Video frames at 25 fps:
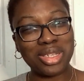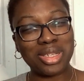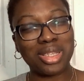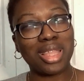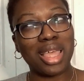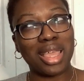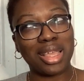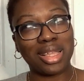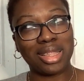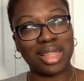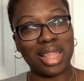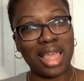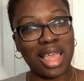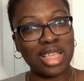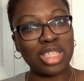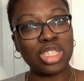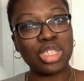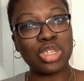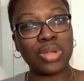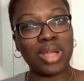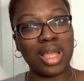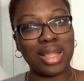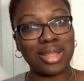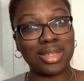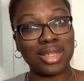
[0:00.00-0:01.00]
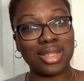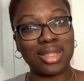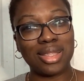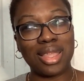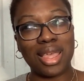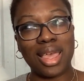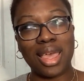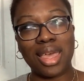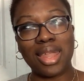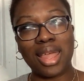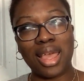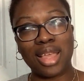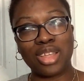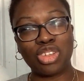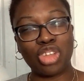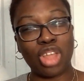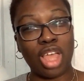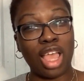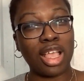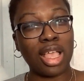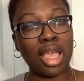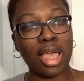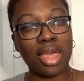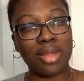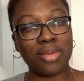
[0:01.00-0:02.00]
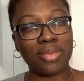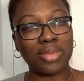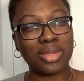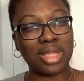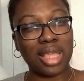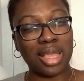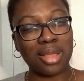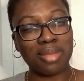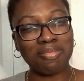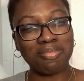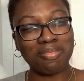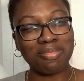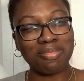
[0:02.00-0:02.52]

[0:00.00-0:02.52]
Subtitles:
Like last year I did that. I kind of was like,